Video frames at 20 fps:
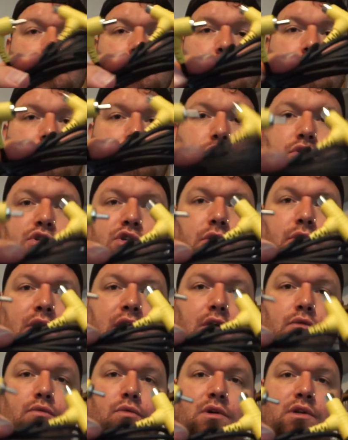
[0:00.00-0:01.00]
Also
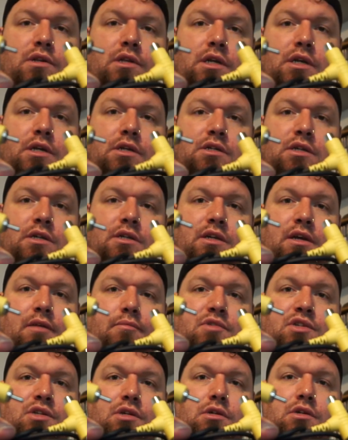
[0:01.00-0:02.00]
have one of these
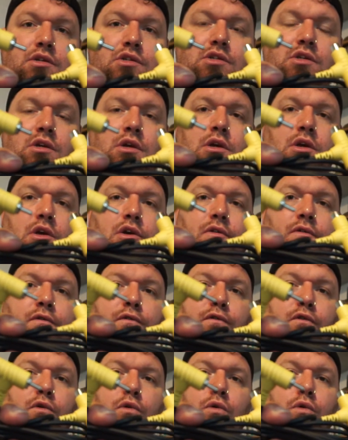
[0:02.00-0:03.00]
adapters
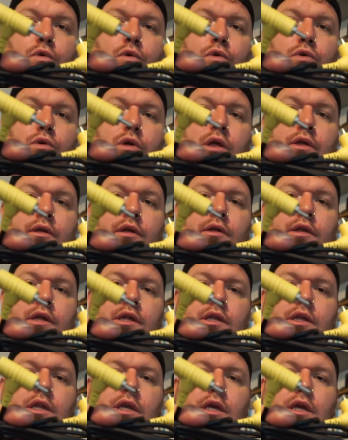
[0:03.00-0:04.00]
for
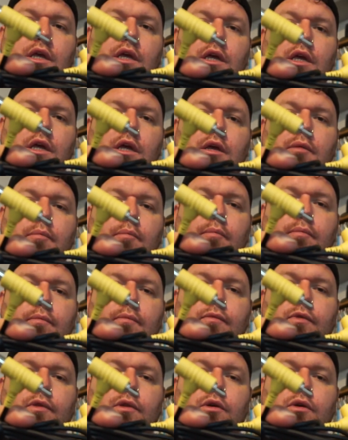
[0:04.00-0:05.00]
the
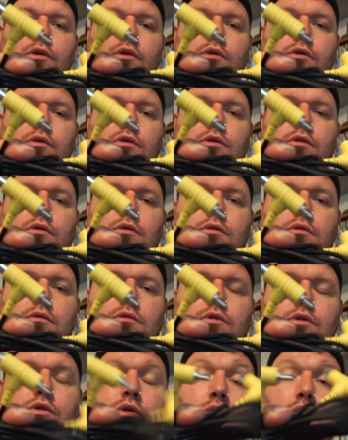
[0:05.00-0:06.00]

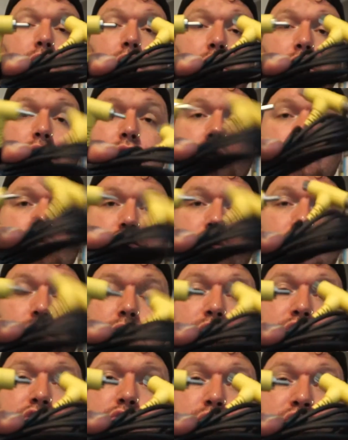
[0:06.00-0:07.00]
GunCon
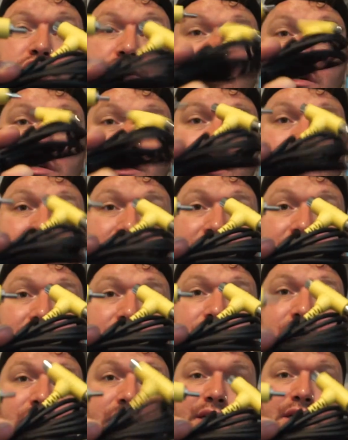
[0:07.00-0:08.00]
controllers, which I didn't have.
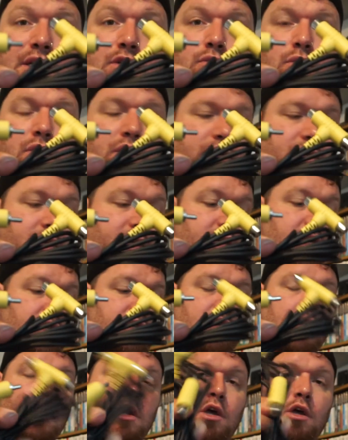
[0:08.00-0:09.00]
I needed one of these
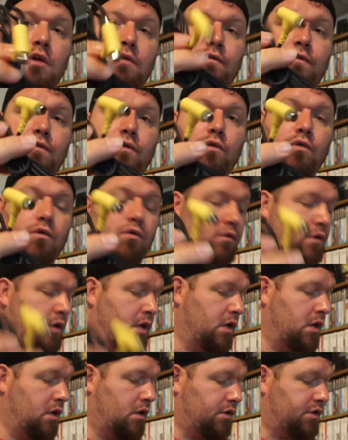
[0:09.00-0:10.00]
for
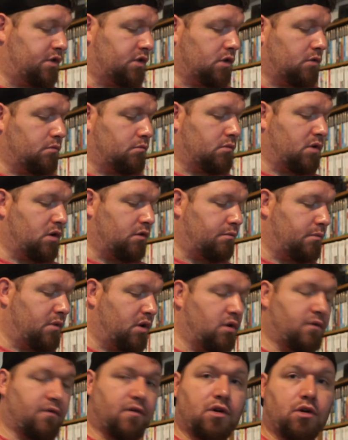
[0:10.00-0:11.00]
some of my
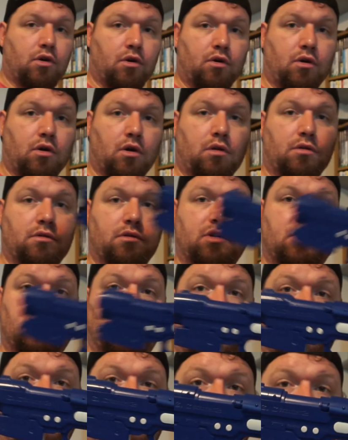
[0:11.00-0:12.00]
other GunCons that
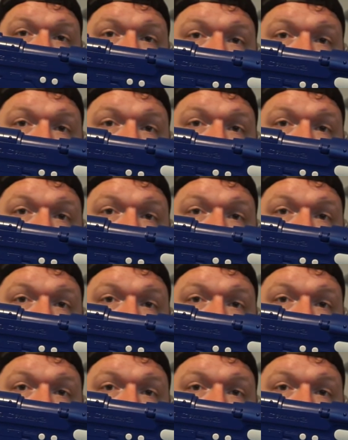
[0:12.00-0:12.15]
I picked